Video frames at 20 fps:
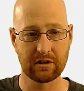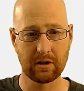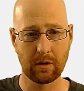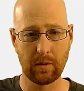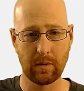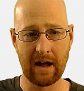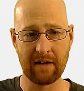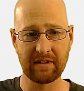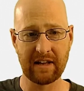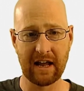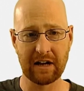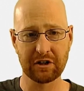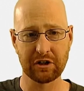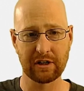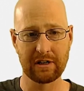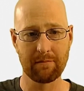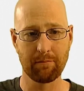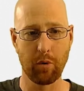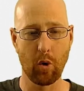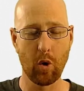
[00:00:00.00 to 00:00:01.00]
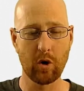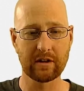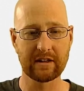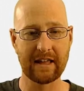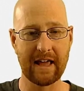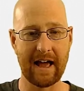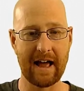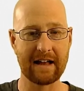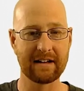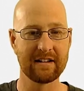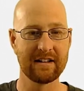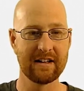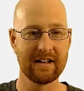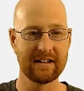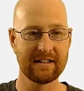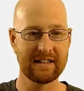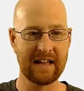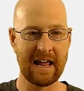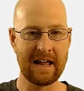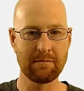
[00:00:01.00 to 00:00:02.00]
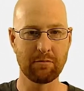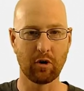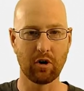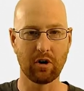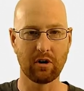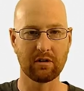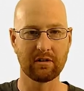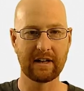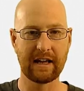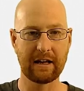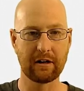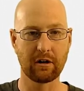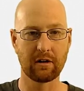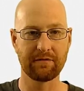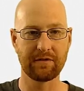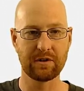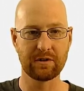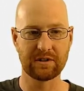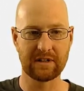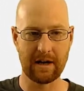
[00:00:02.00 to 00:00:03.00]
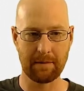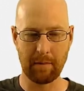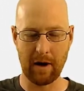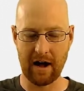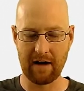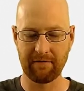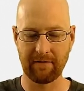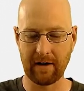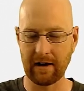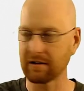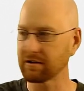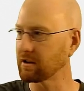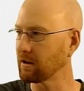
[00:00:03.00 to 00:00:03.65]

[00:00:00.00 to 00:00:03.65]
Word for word: So we have to actually import that table in our views.py file.